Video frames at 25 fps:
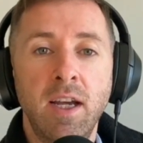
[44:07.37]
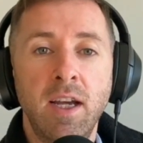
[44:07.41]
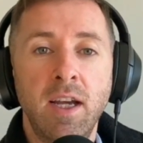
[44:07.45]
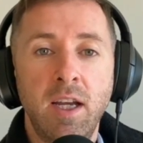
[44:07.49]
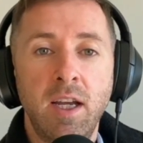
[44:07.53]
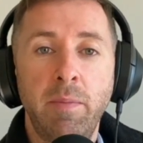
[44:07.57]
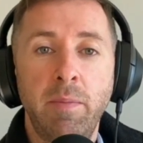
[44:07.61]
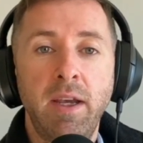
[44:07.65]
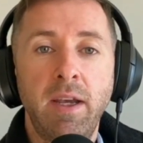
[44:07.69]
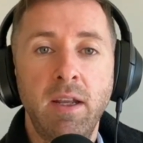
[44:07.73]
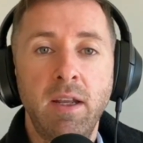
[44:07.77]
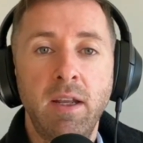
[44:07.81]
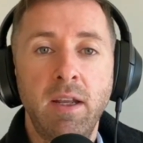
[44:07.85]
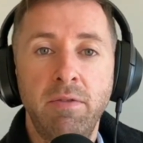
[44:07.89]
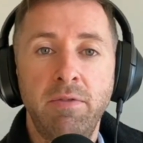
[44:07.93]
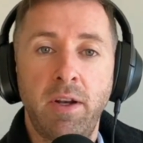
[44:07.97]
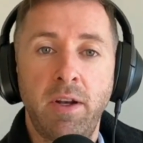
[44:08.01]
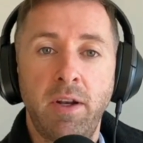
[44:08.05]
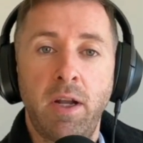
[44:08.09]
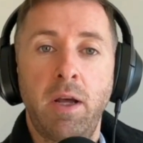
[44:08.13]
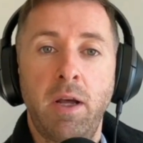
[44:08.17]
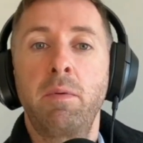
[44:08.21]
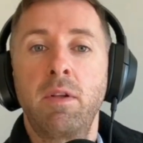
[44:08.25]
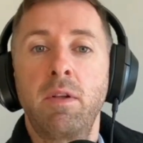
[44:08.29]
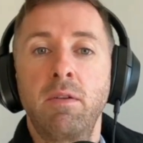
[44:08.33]
You're making a
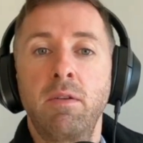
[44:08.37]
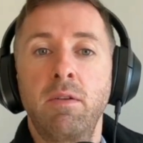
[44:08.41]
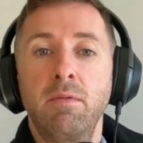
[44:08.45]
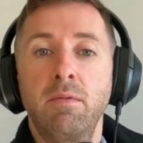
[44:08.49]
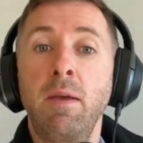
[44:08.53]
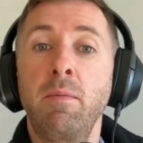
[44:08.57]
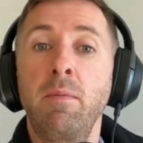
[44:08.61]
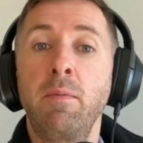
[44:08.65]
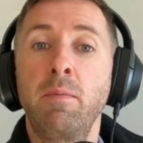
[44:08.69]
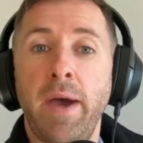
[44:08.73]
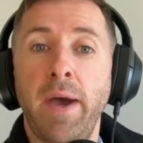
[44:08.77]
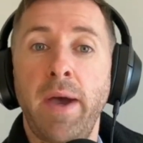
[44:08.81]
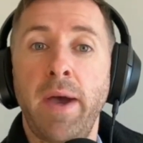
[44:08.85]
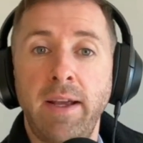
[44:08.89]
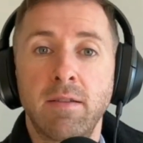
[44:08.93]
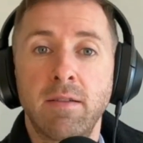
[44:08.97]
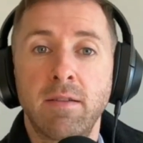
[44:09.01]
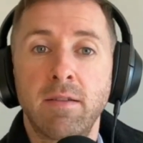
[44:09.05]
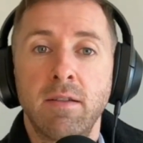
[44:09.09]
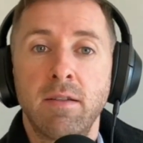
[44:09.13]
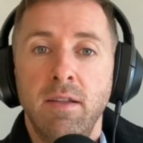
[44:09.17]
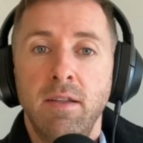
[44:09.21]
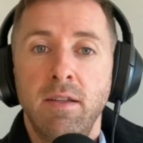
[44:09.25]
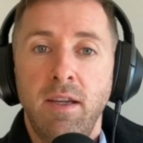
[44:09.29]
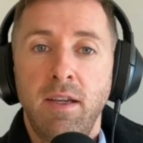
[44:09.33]
phenomenal impact
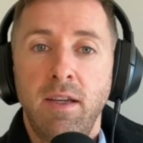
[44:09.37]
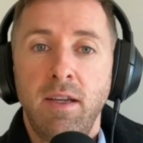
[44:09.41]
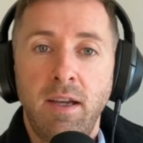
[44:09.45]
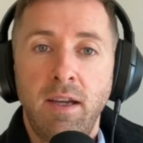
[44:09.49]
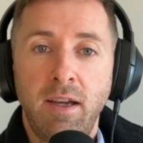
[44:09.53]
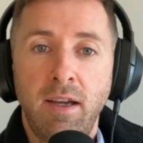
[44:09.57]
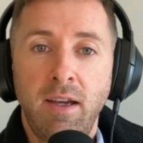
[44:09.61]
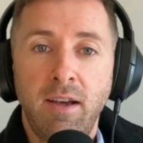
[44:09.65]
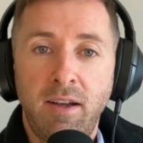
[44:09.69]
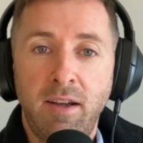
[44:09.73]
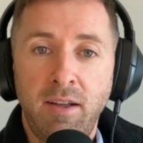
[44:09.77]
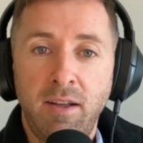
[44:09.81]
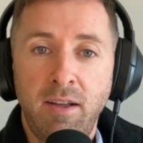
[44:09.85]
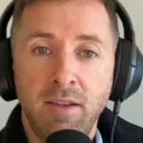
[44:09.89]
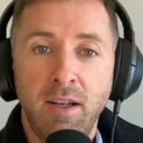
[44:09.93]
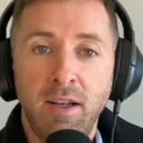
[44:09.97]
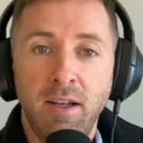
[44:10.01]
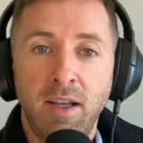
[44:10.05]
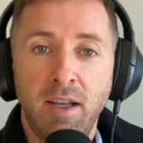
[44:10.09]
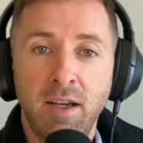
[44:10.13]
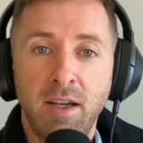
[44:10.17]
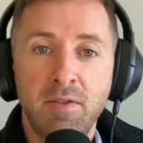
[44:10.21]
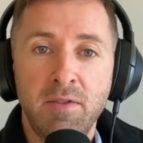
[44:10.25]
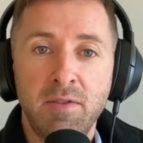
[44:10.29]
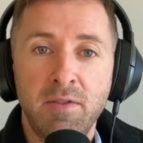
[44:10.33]
on the
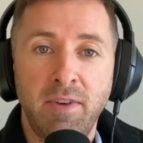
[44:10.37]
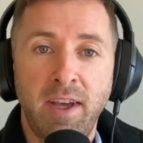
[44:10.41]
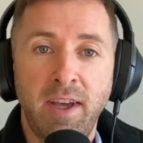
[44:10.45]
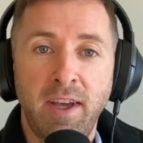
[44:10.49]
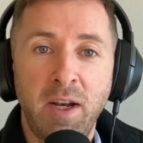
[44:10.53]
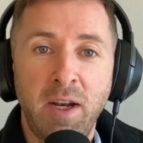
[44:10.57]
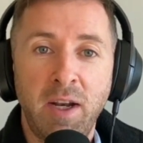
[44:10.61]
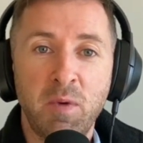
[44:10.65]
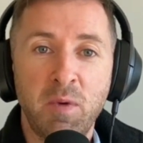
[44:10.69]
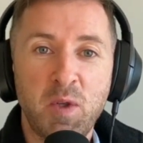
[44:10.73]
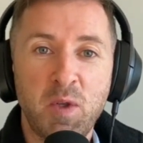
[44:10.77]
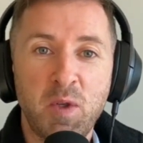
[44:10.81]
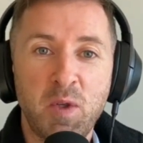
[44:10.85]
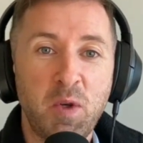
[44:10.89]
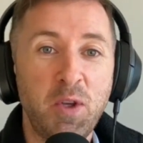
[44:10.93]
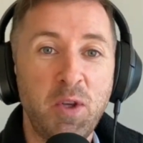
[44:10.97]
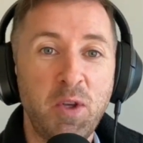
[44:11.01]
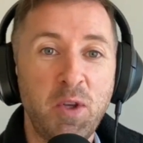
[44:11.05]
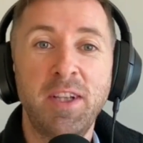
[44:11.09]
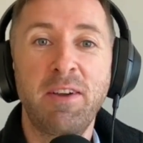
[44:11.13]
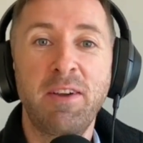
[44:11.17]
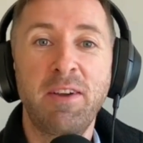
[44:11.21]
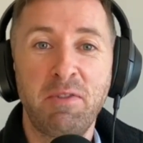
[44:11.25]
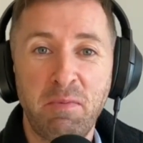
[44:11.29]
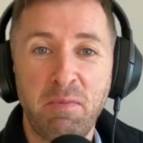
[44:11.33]
lives of animals who
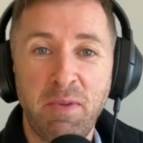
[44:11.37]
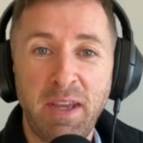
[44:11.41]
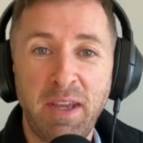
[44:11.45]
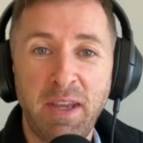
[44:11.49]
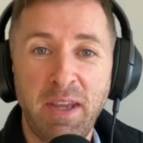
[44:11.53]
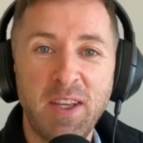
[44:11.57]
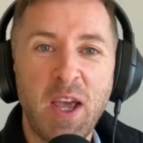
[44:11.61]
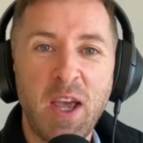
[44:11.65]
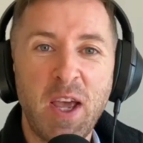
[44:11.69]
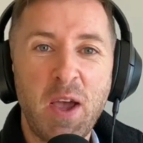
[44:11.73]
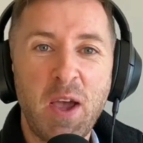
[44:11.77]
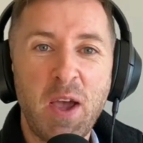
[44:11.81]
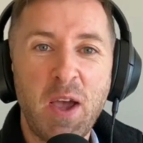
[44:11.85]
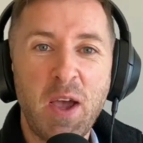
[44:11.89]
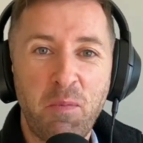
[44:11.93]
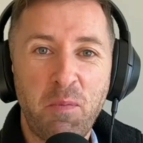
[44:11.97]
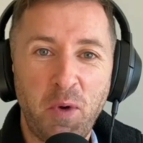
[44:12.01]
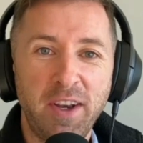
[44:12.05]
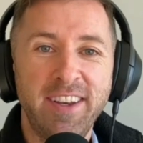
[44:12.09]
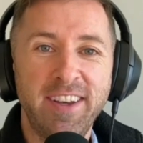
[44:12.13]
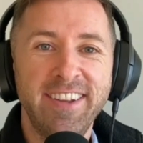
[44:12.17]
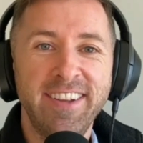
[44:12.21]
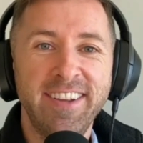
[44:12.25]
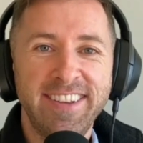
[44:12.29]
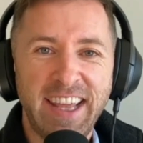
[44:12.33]
you'll never meet,
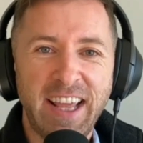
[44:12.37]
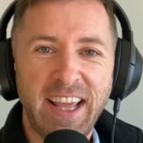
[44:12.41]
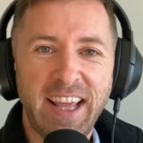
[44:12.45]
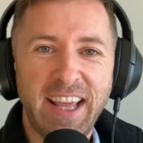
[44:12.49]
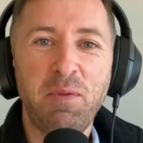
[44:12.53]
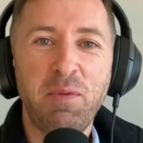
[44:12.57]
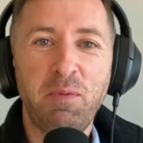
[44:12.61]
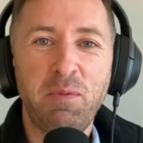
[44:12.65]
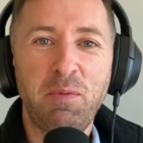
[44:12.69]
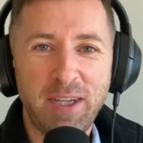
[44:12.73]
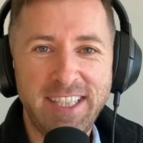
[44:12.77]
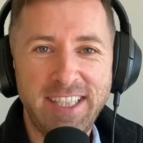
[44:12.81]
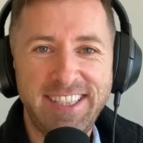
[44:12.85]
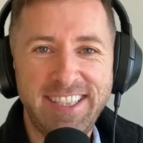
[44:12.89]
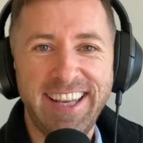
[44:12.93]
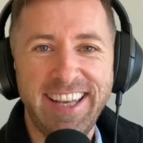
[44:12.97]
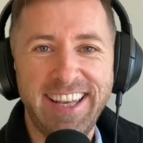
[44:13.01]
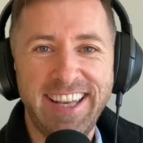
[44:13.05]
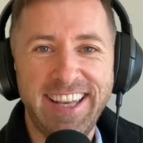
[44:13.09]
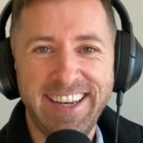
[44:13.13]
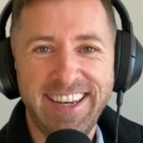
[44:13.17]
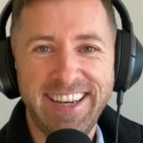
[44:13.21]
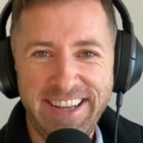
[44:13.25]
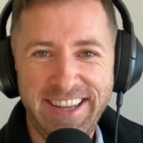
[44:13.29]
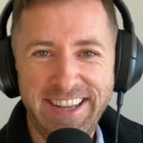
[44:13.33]
but they'll appreciate
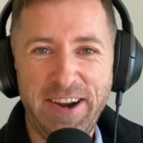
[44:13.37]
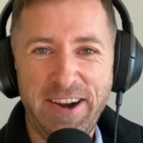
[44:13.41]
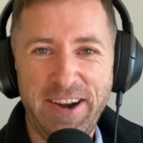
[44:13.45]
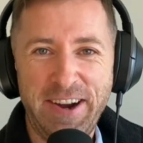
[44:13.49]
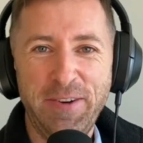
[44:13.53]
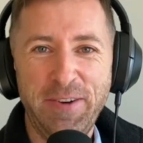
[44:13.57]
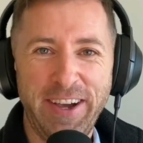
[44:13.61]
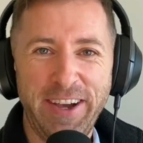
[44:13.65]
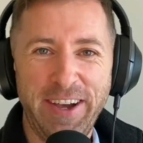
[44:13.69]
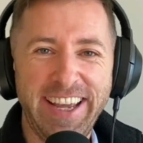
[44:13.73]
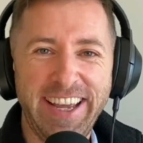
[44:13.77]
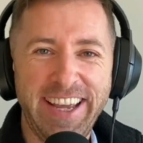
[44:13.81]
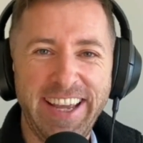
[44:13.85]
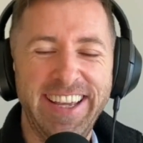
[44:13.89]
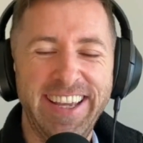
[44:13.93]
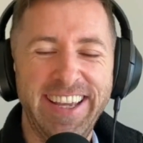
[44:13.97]
it in their own way.